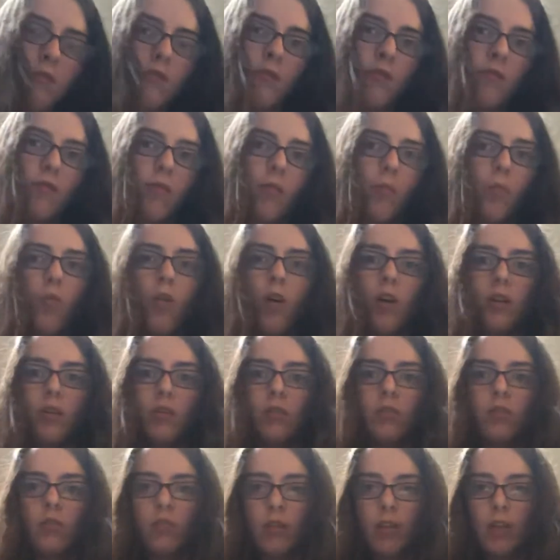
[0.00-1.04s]
from one
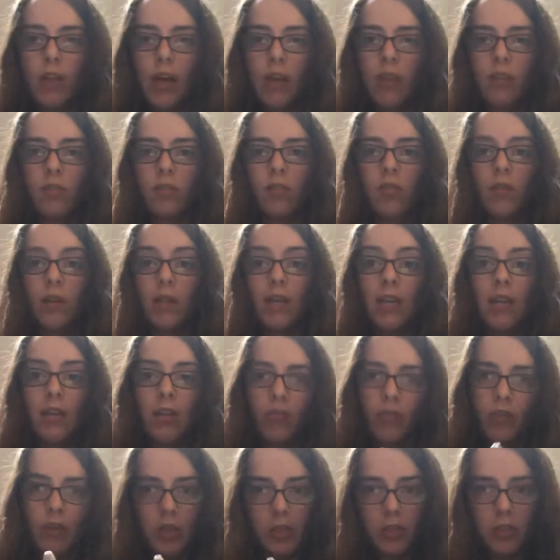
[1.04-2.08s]
to the next. So in
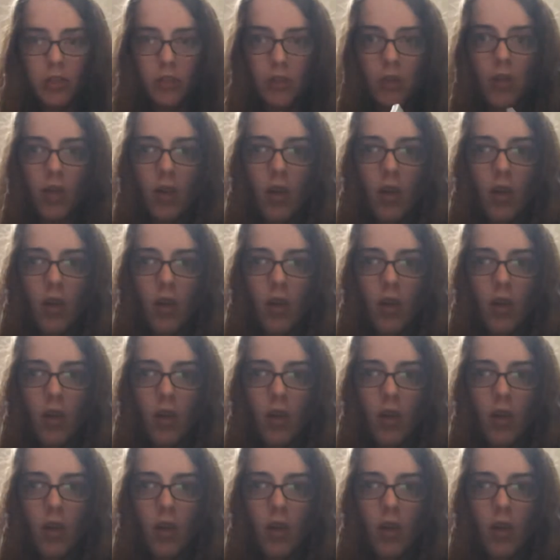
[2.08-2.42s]
English,